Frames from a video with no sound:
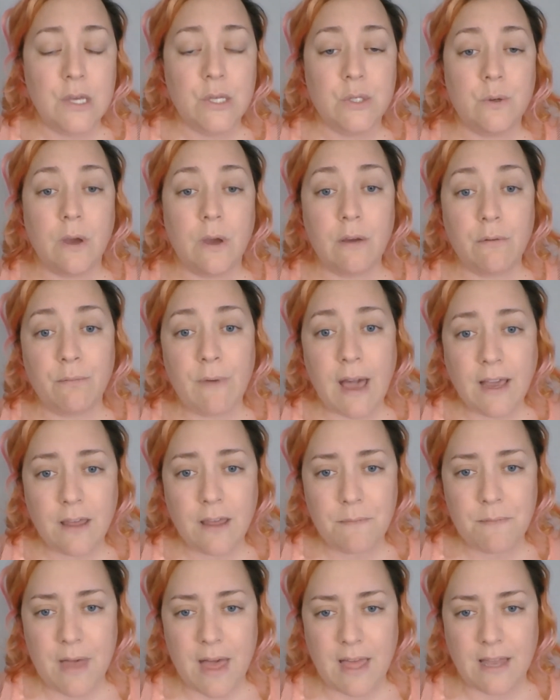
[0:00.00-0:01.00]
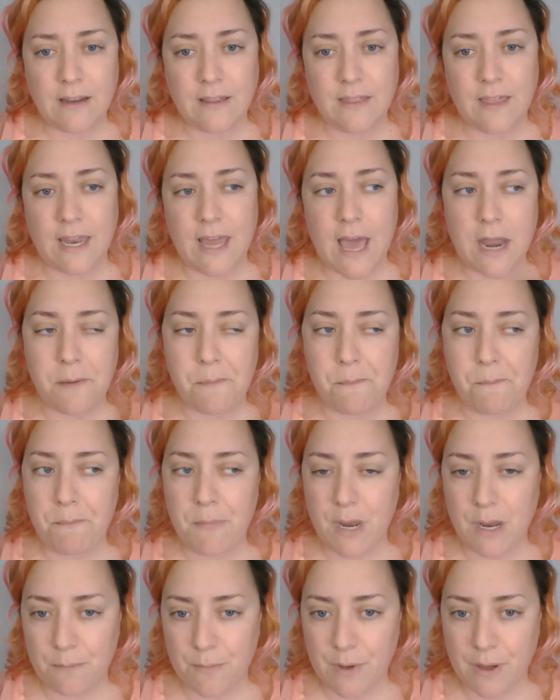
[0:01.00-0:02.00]
So I recommend that at a
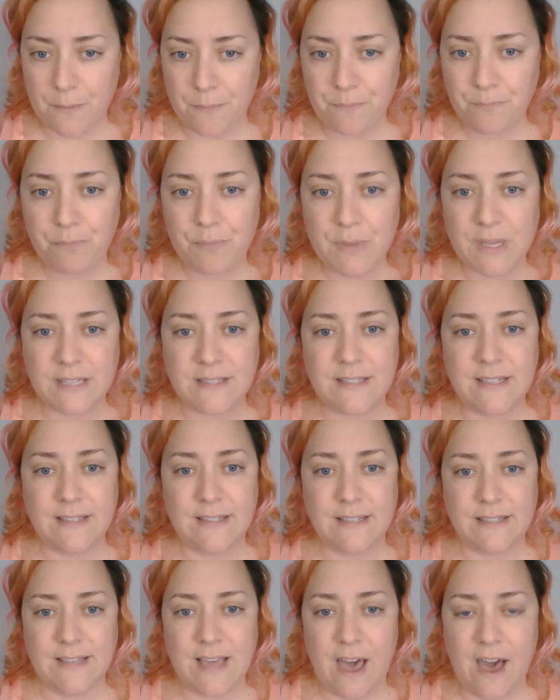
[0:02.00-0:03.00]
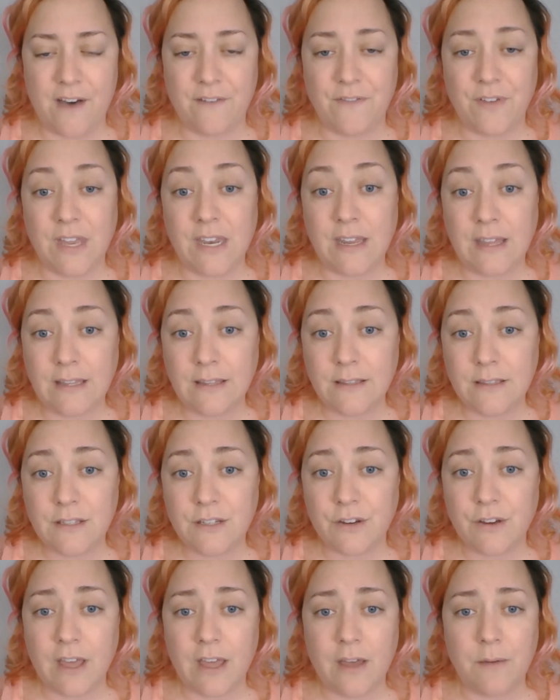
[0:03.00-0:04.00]
minimum, businesses have an
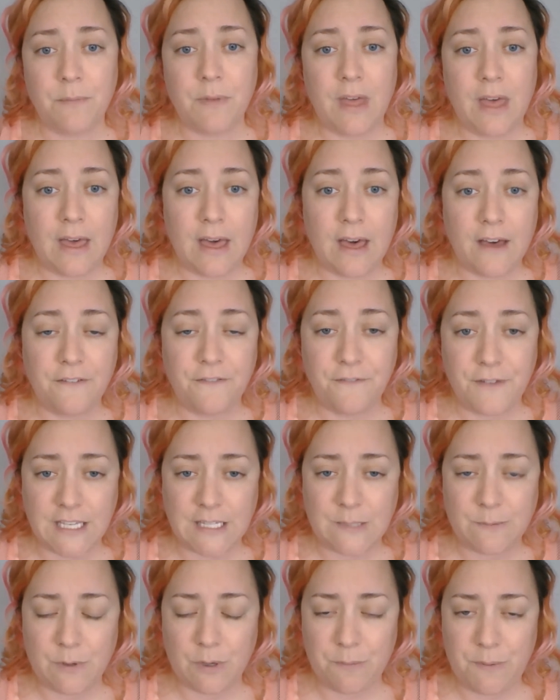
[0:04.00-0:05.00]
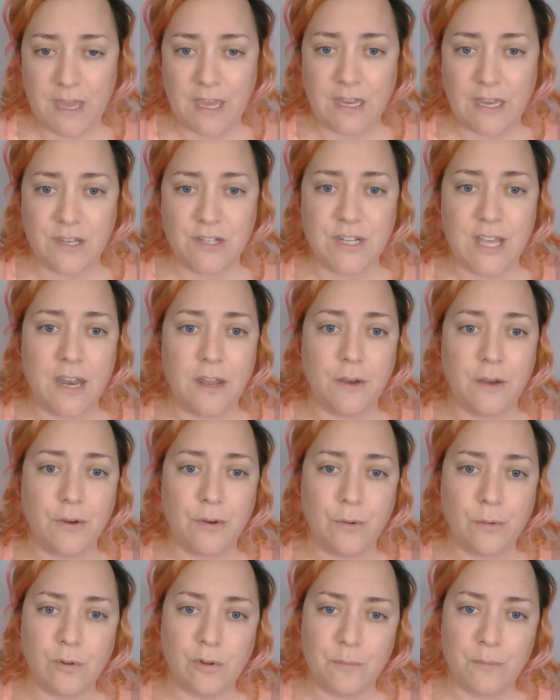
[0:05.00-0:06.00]
Instagram, a Facebook page, and a
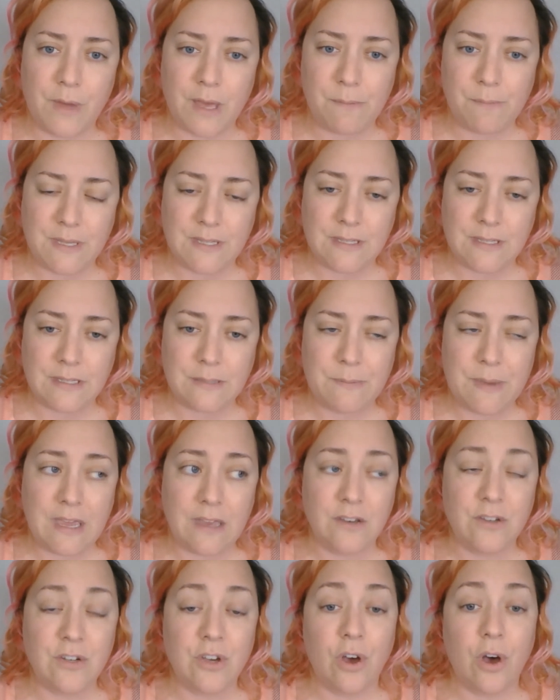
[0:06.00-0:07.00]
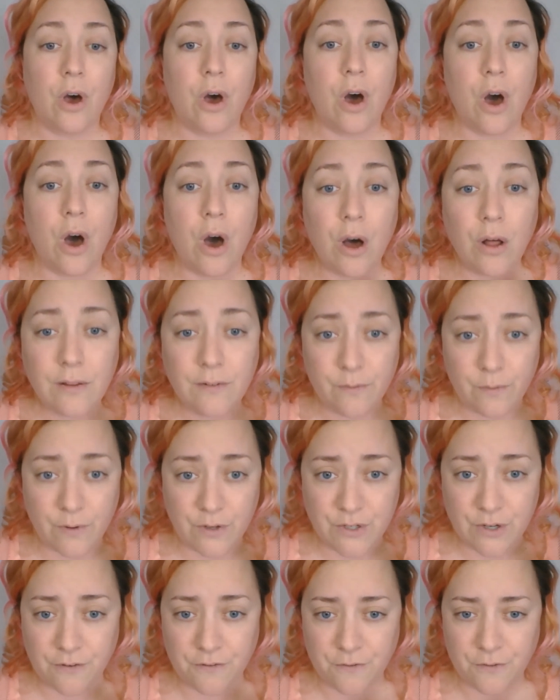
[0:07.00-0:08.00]
Google My Business page, all of
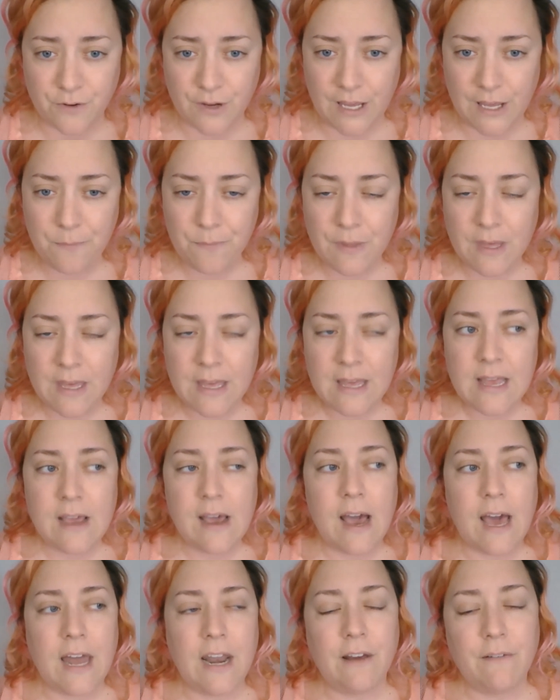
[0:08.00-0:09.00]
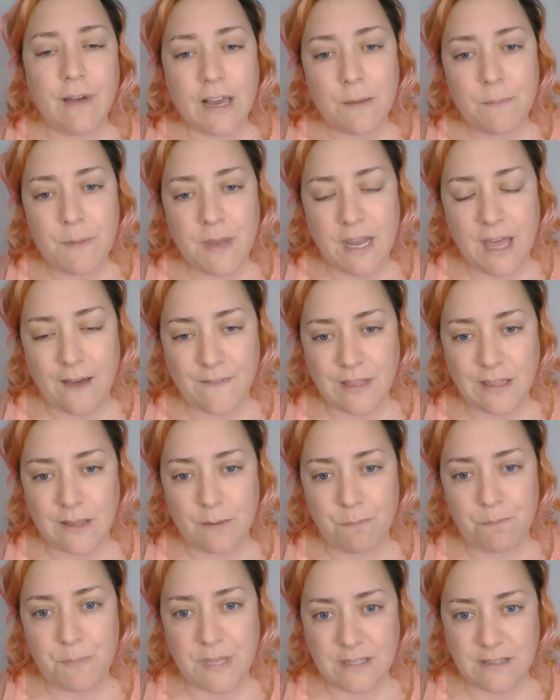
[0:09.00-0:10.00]
which are free. And I recommend having
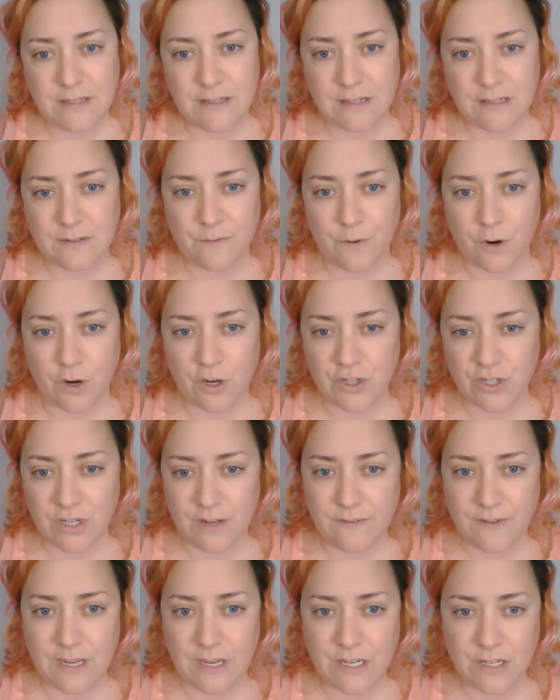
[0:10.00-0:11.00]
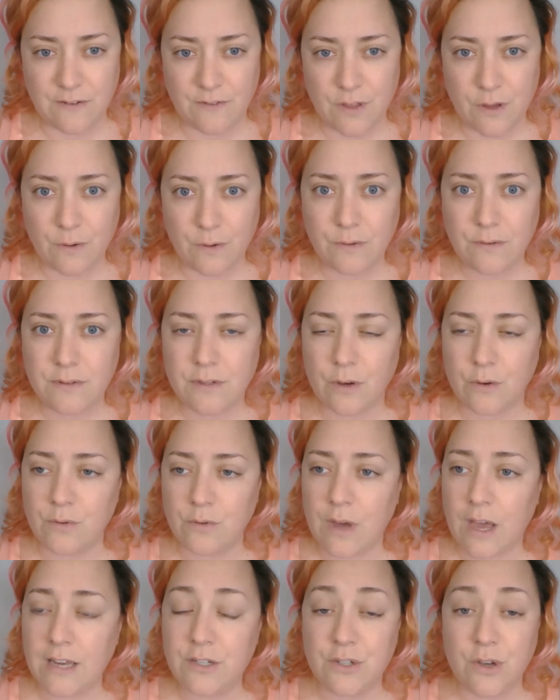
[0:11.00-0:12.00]
the business version of each of those. So
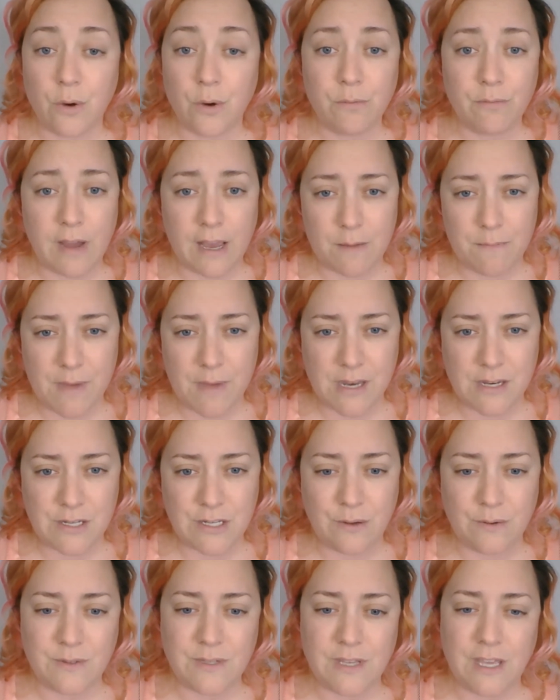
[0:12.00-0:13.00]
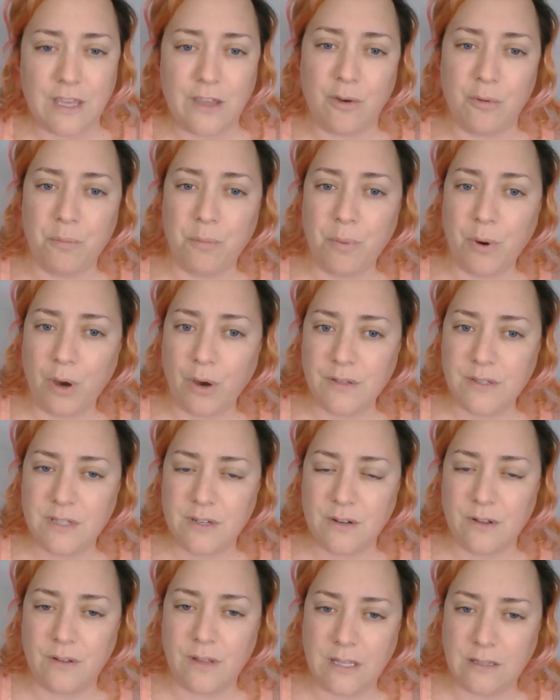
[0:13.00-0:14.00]
I don't recommend using your
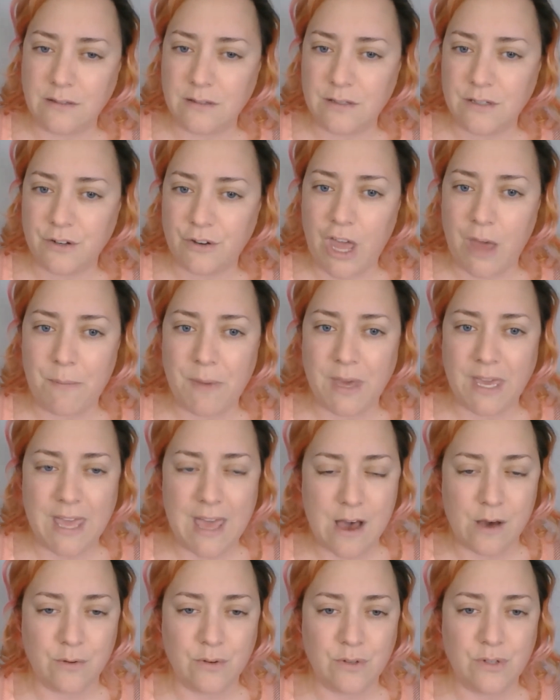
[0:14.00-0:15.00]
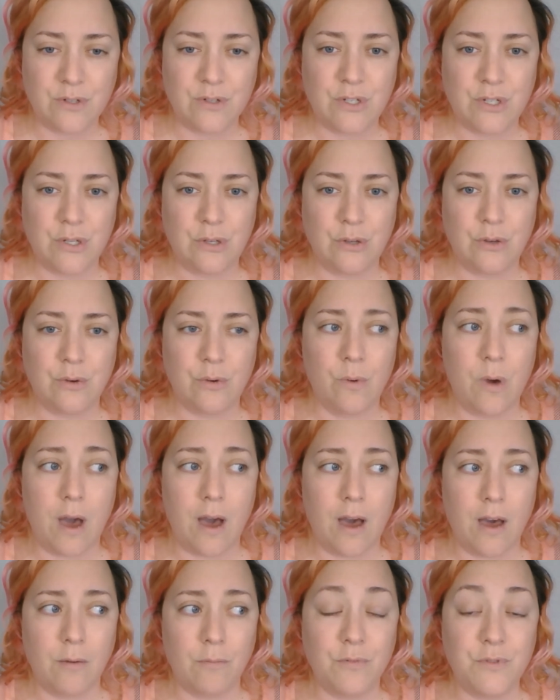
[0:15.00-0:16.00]
personal Instagram account to
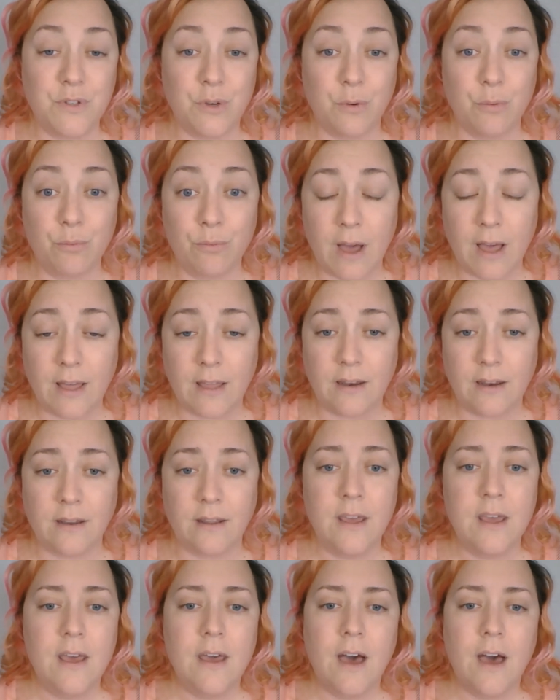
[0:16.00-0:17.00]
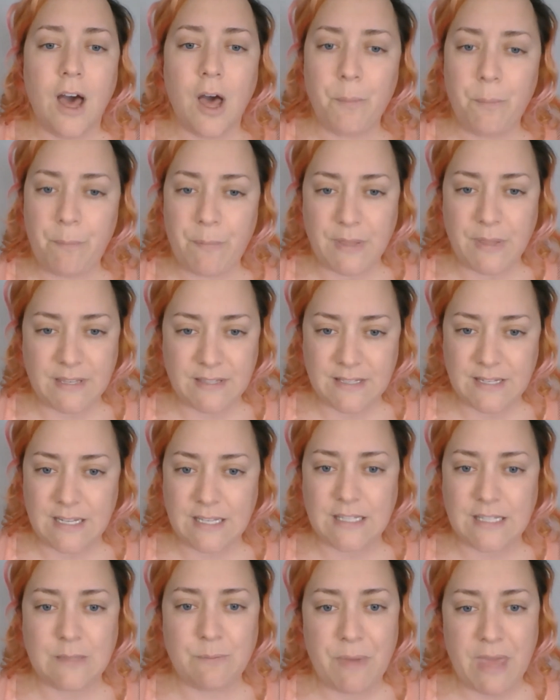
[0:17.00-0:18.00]
run a
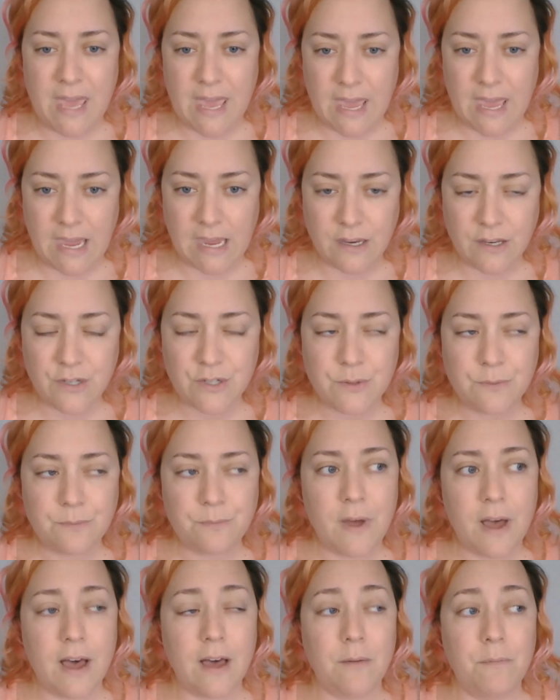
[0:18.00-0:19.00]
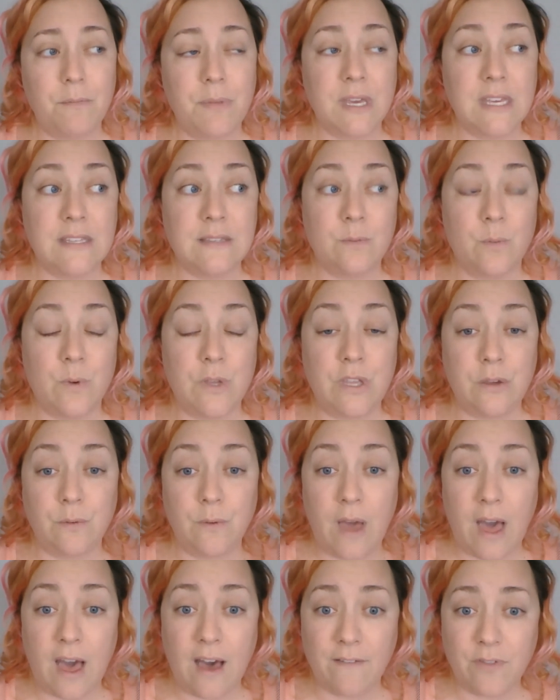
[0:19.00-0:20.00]
business page because when you
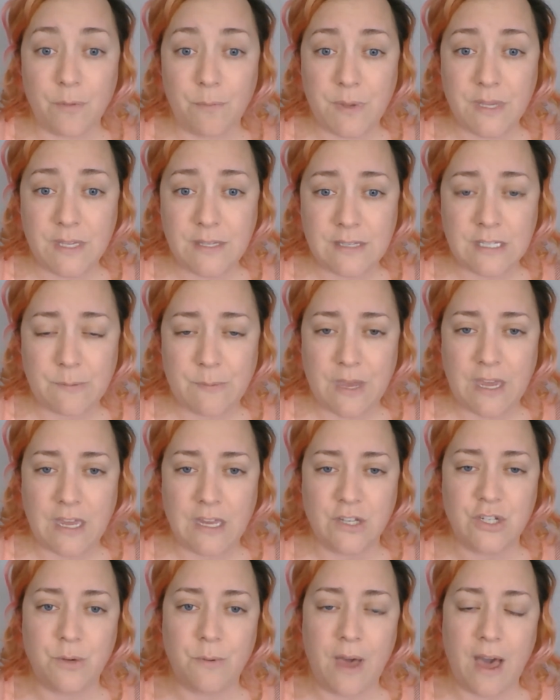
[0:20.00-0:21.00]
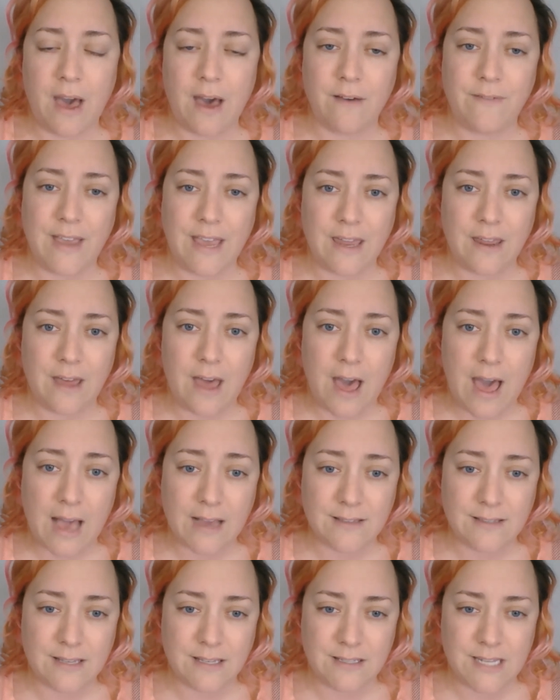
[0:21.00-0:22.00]
have the business page, you have
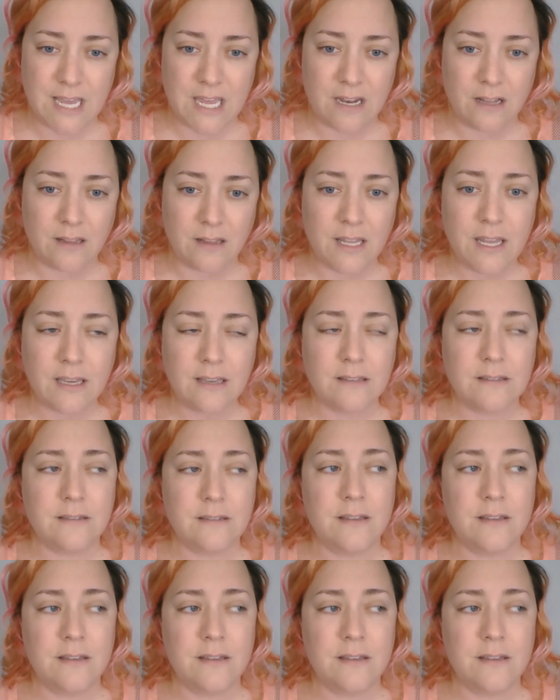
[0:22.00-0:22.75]
access to analytics